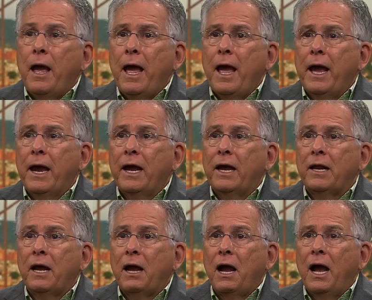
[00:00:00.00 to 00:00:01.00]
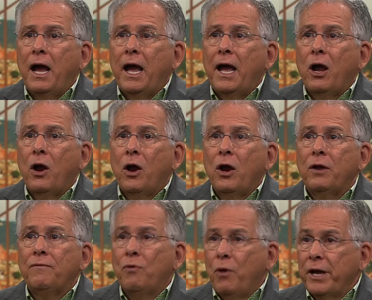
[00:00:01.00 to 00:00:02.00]
And I heard
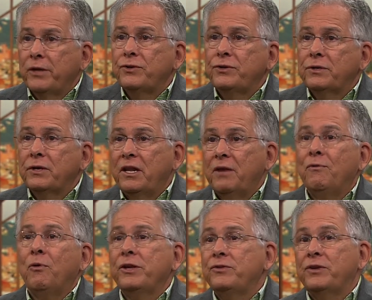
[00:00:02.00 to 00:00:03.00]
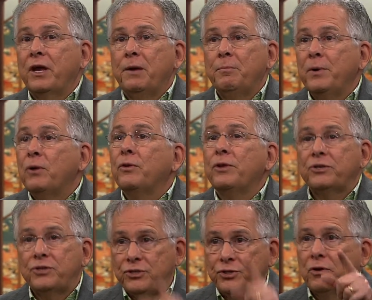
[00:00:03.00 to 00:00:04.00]
a voice, and the voice said, Bill,
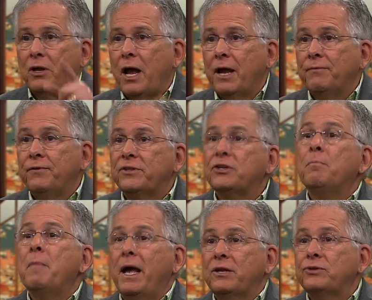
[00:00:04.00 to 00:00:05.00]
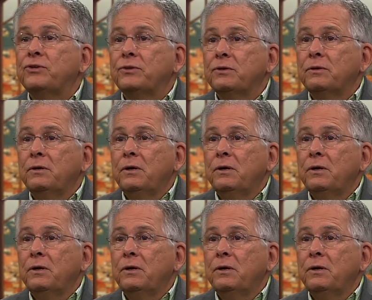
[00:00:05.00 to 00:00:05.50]
this is your life. It's a mess.